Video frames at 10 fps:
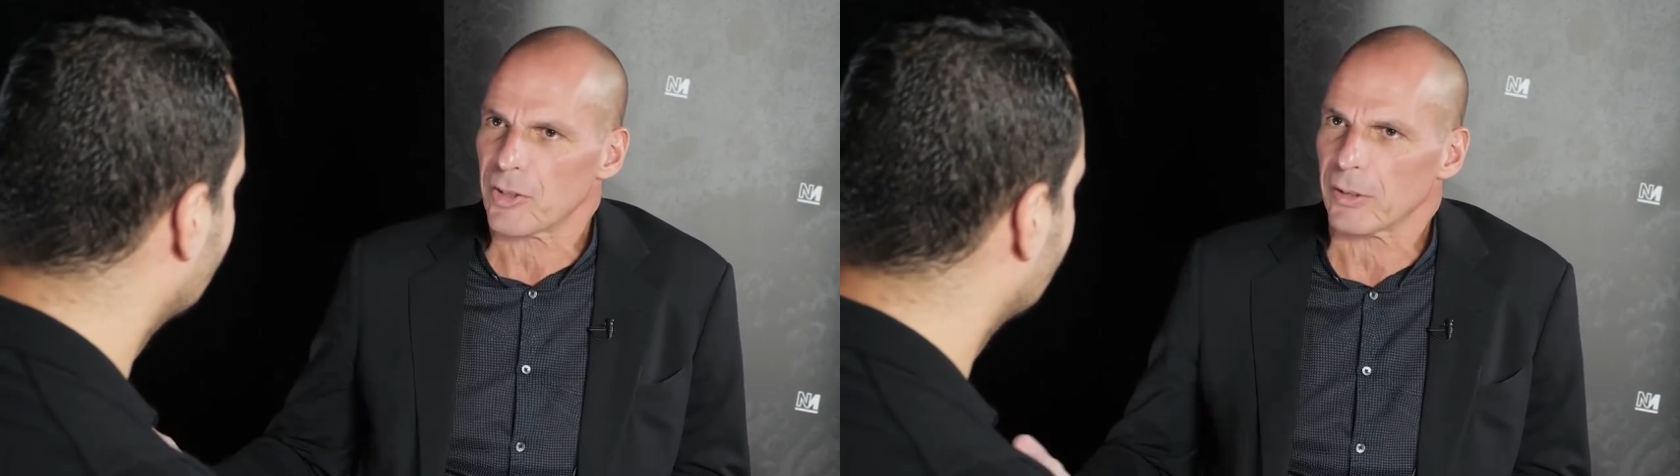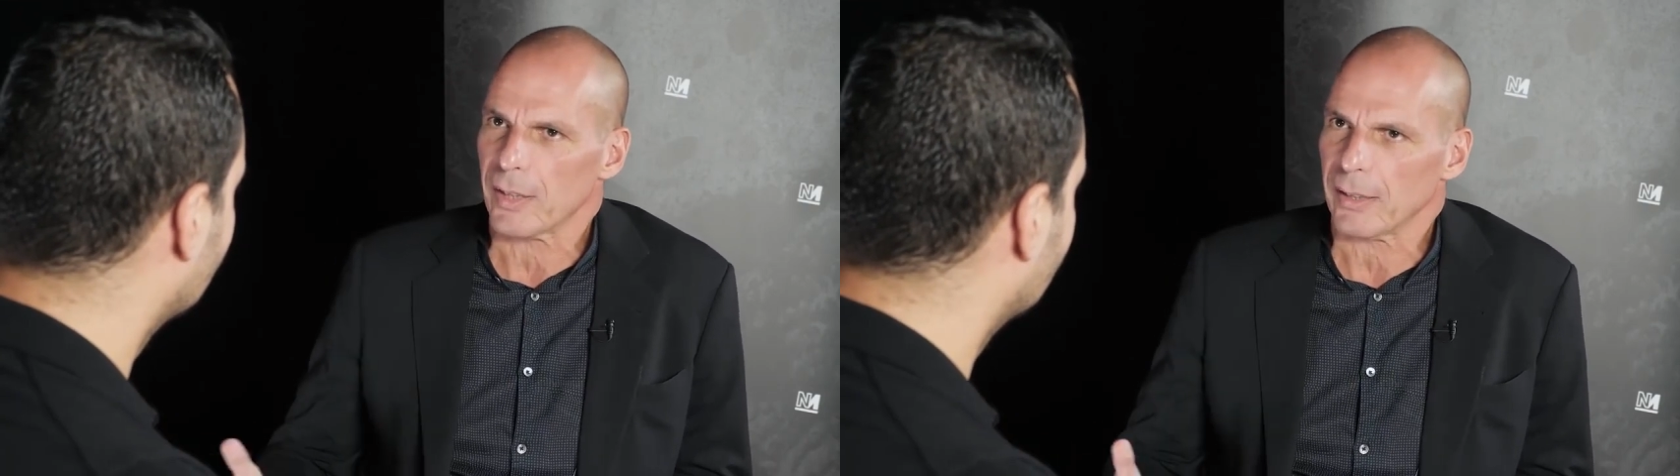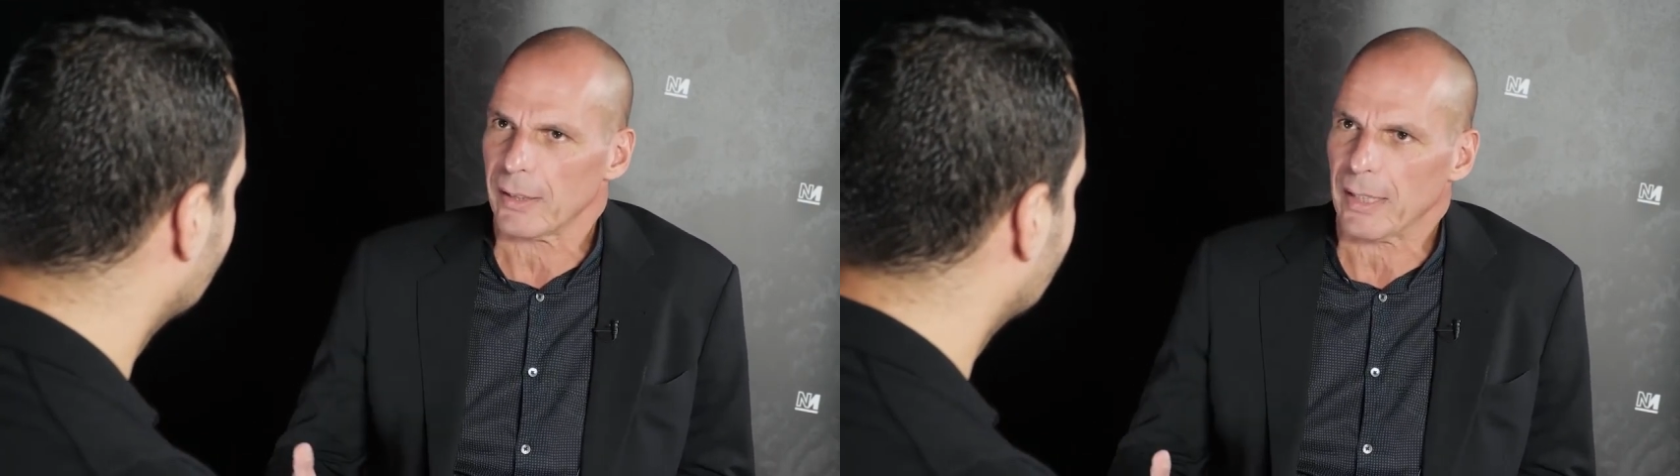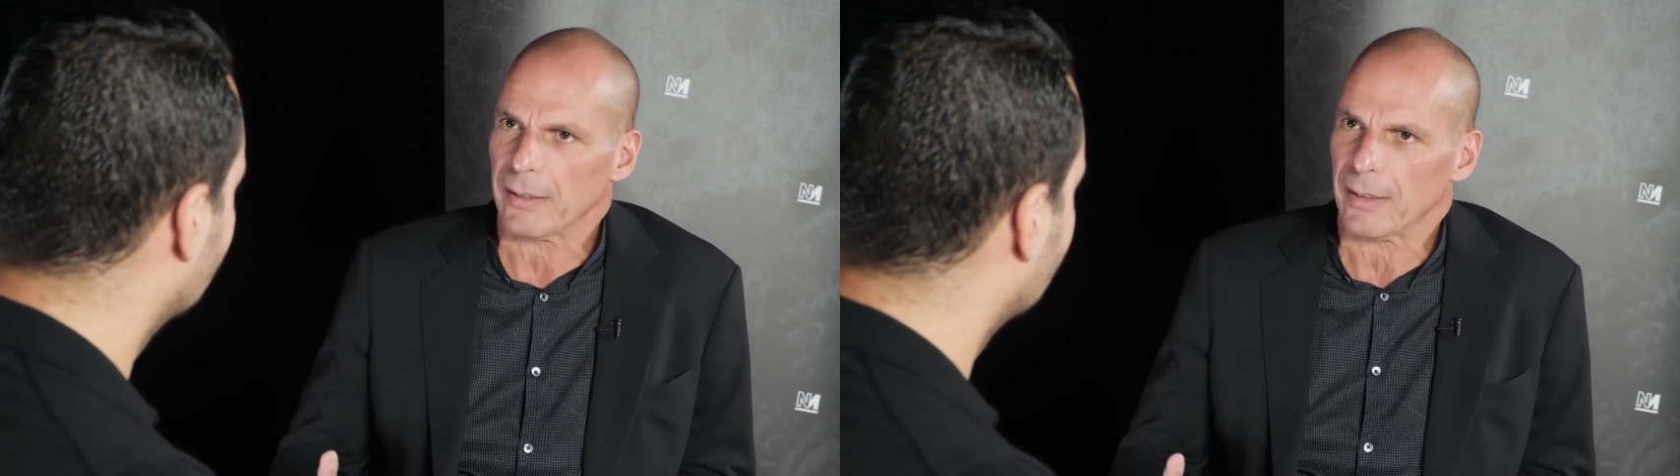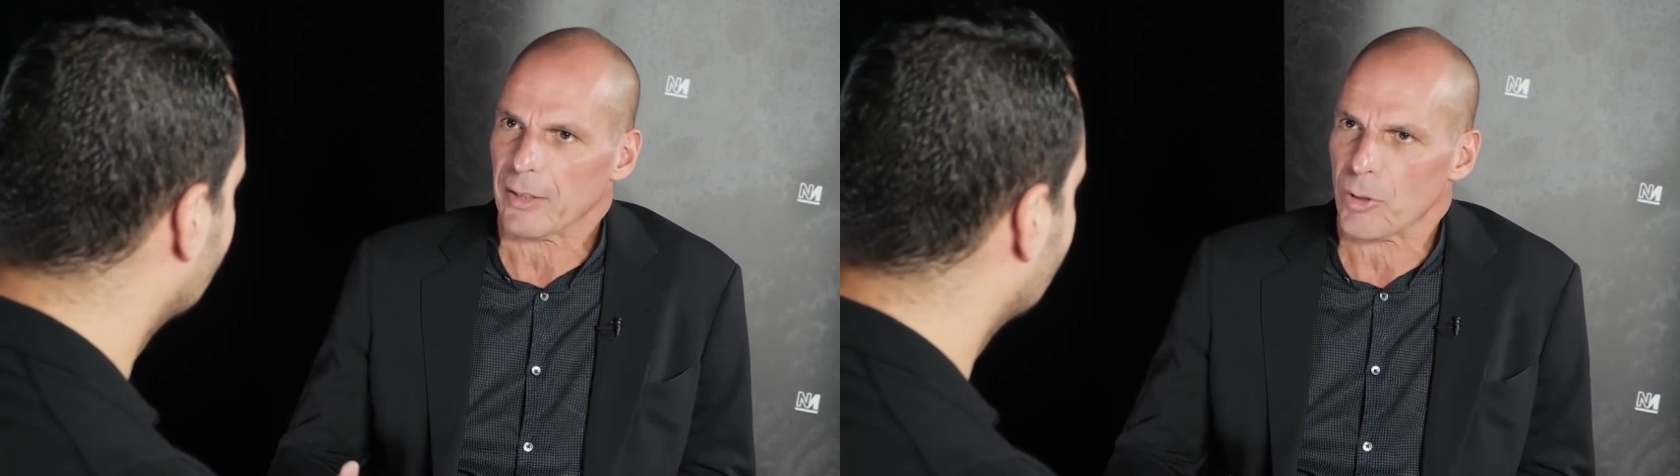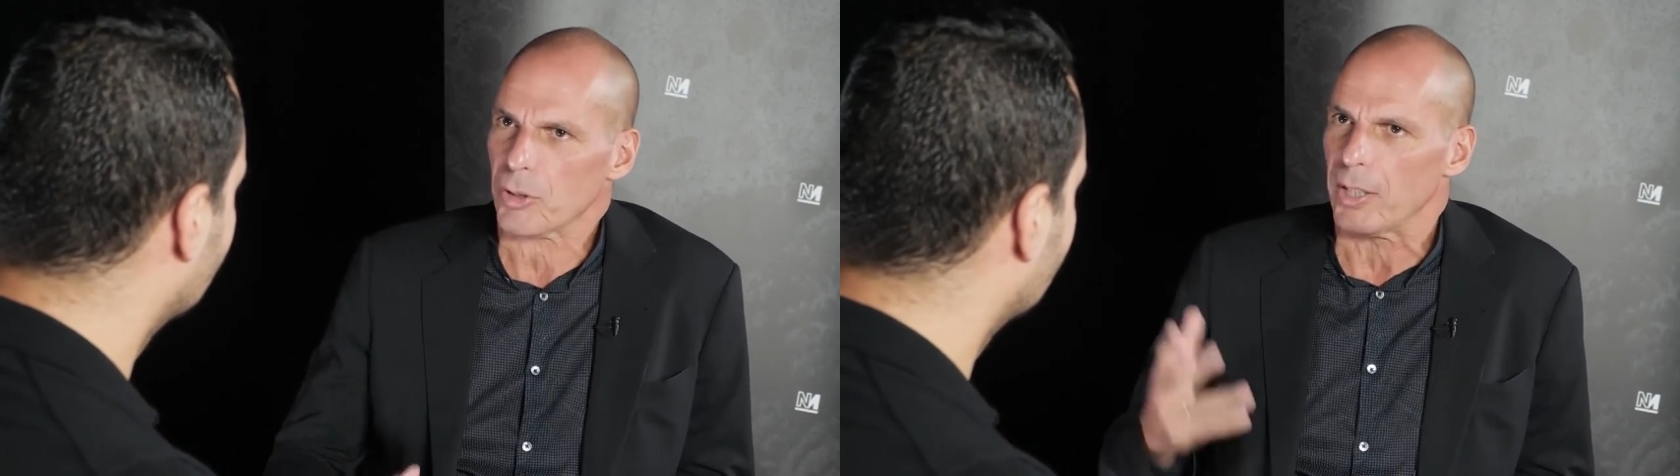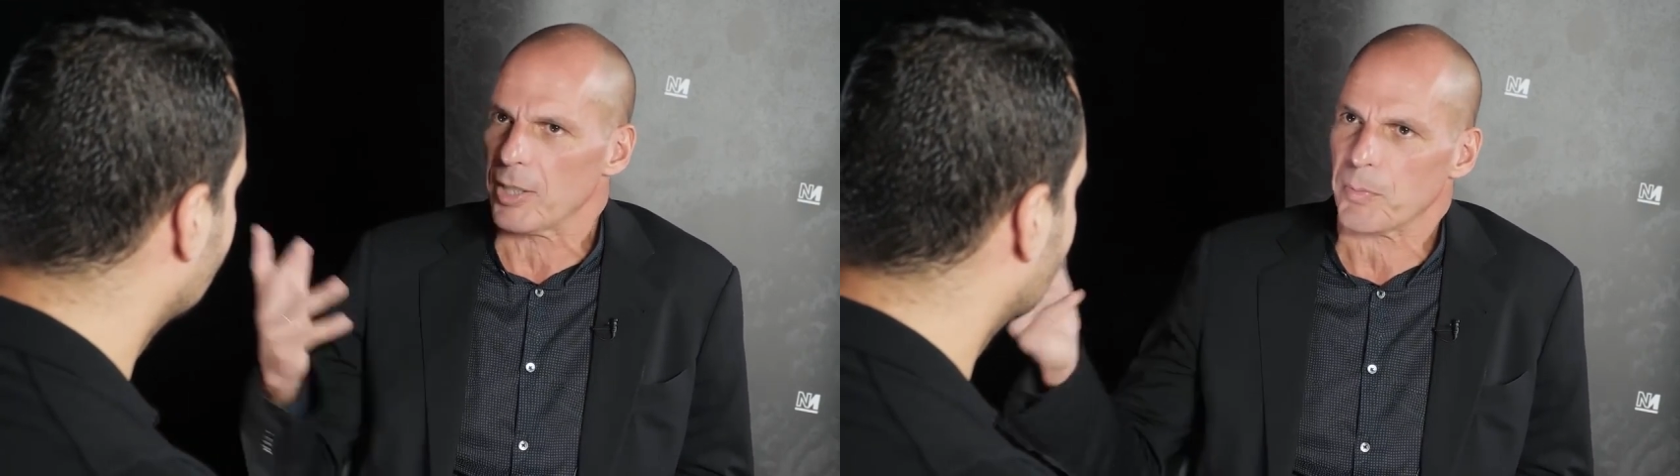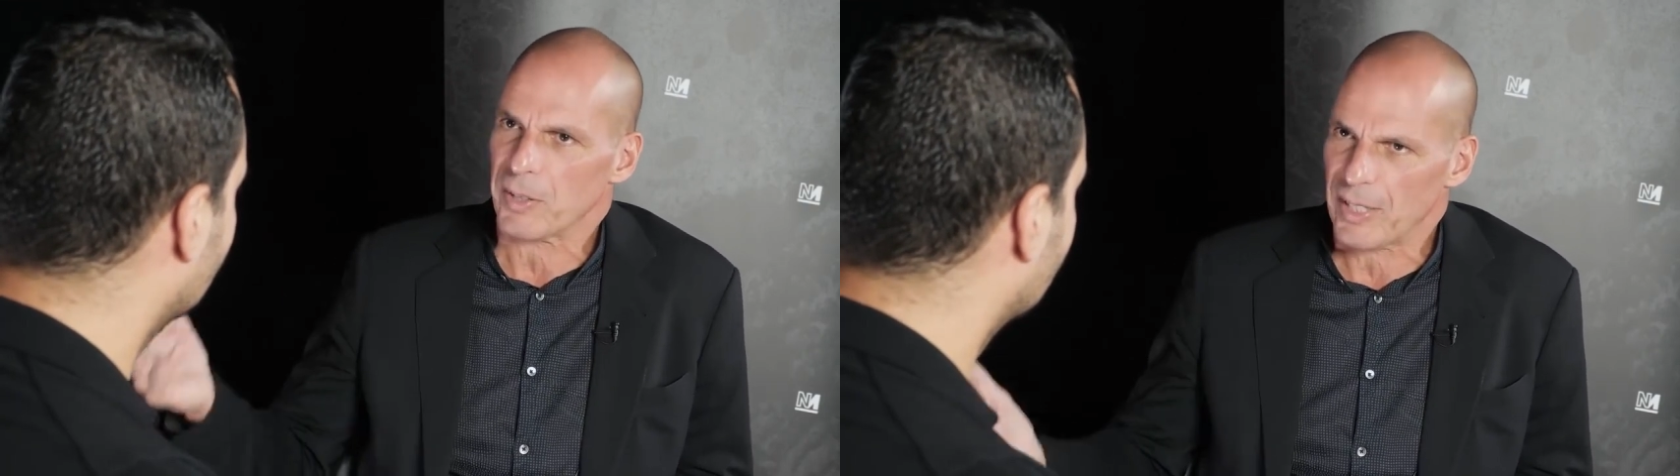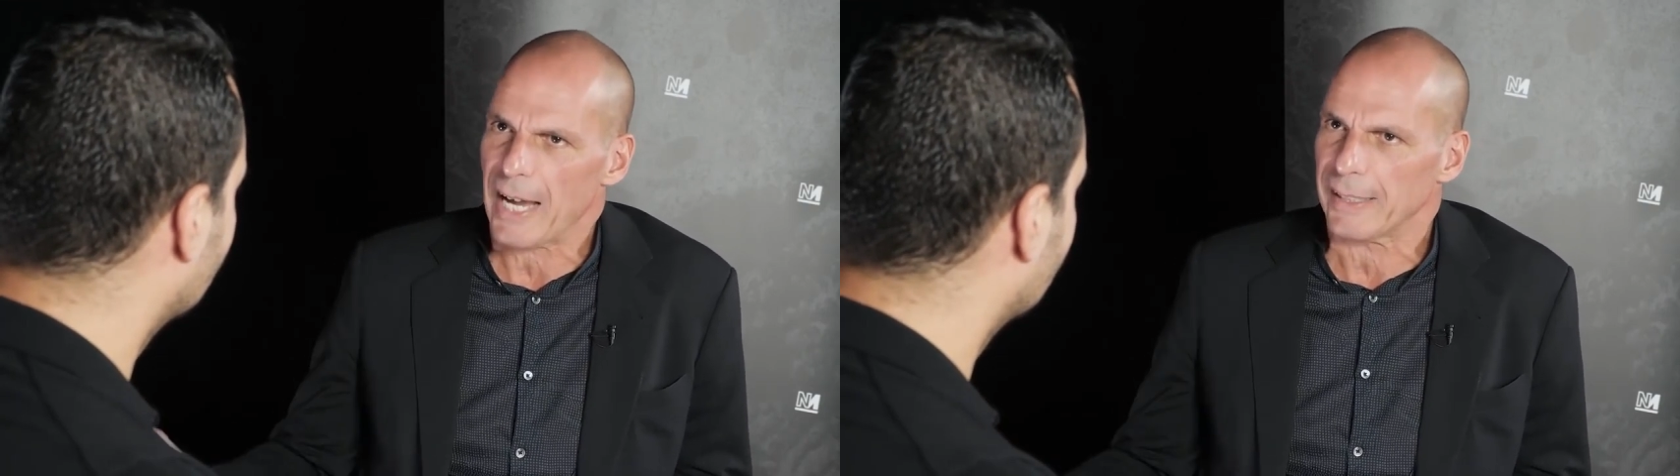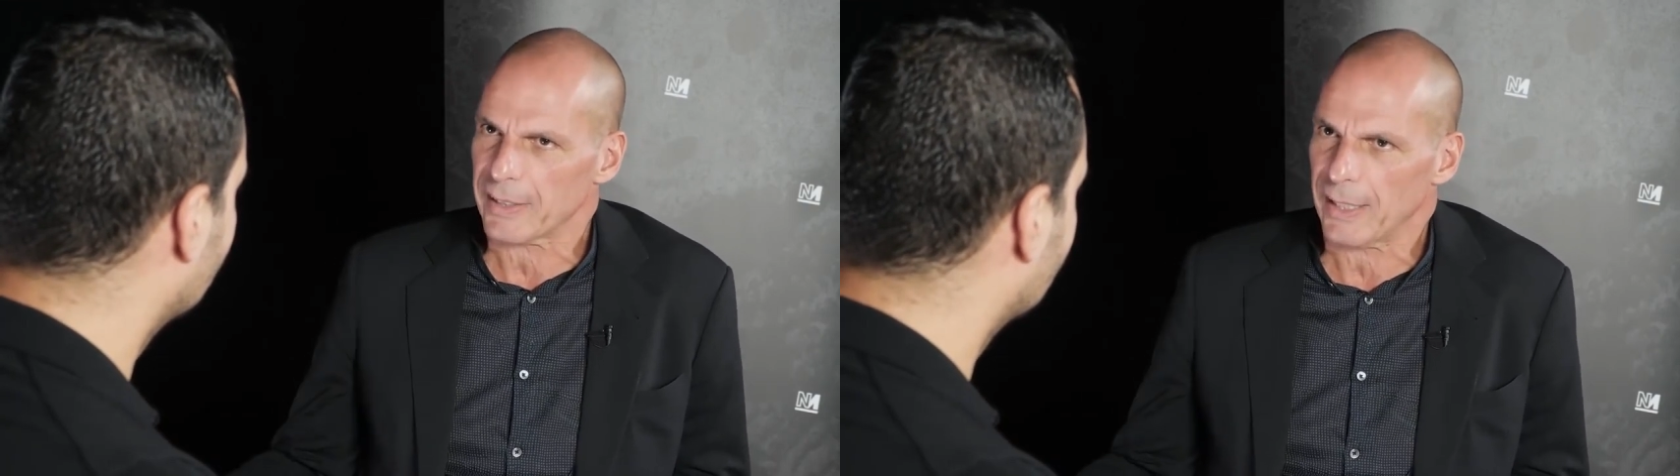it's not that the socialism has
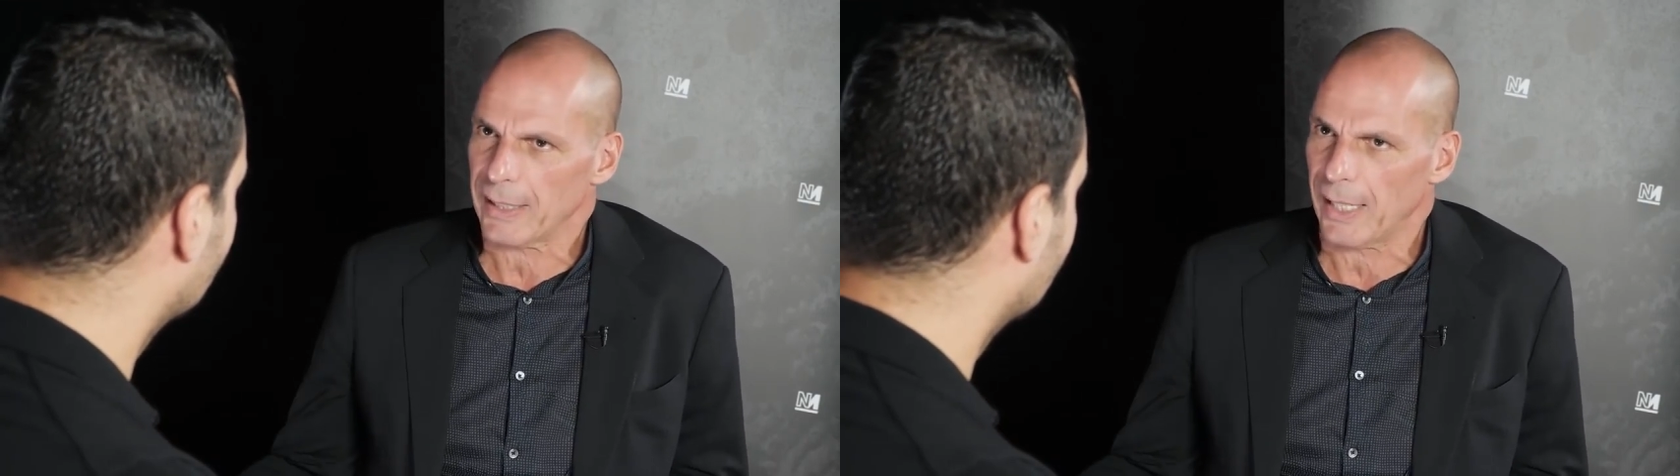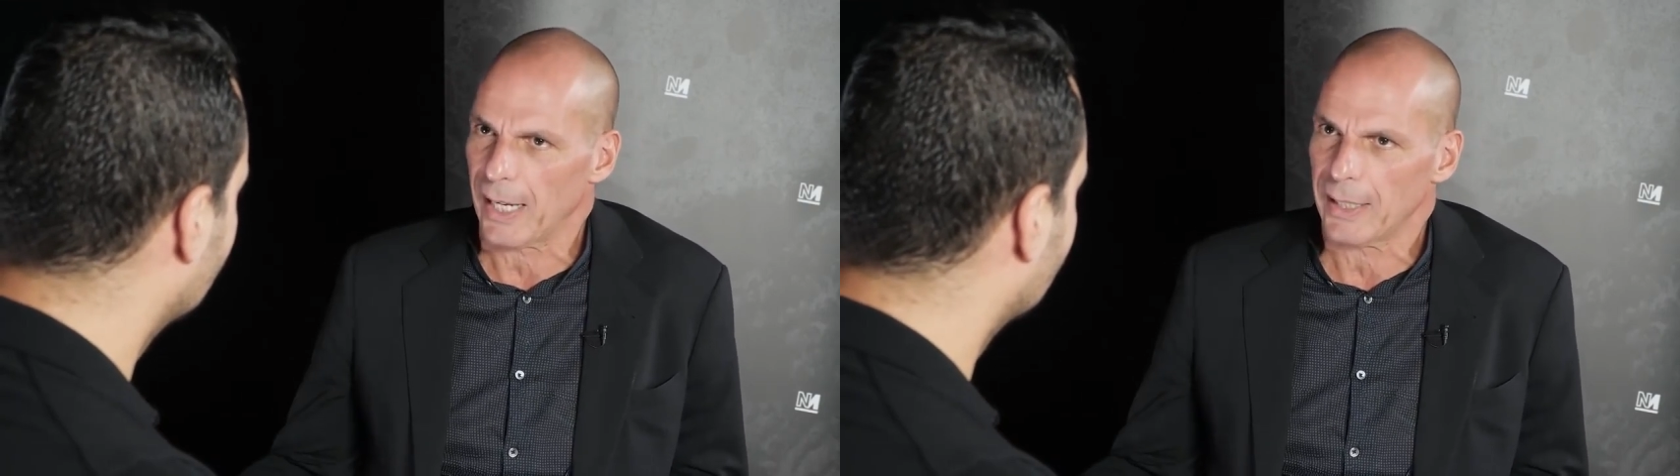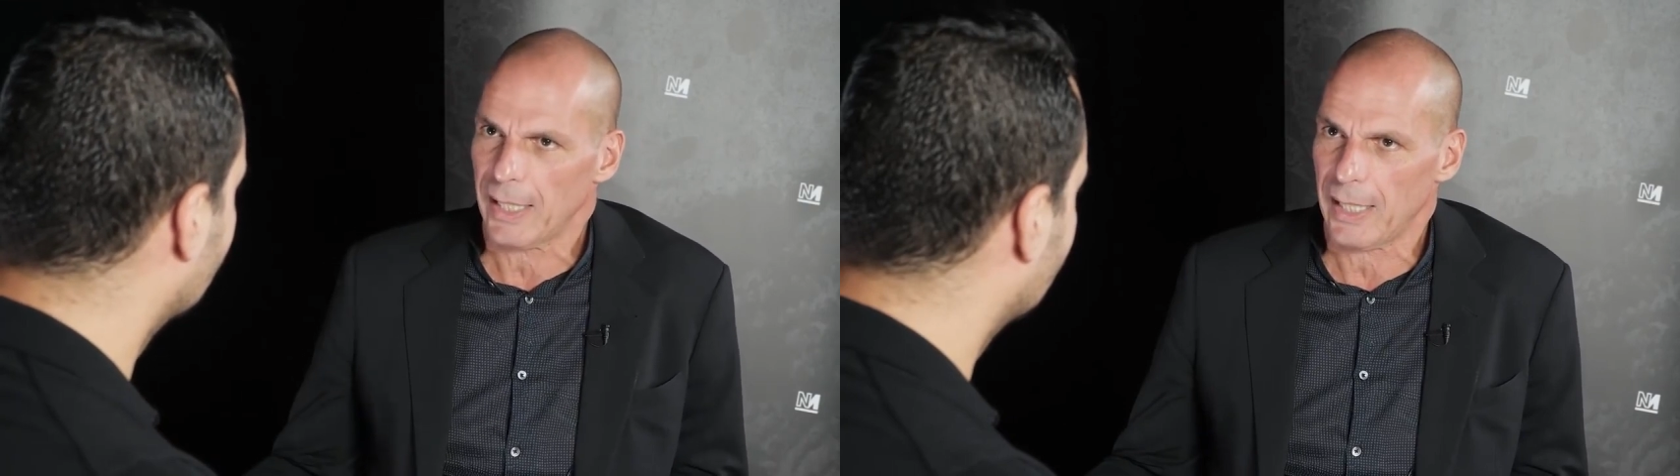died as an idea,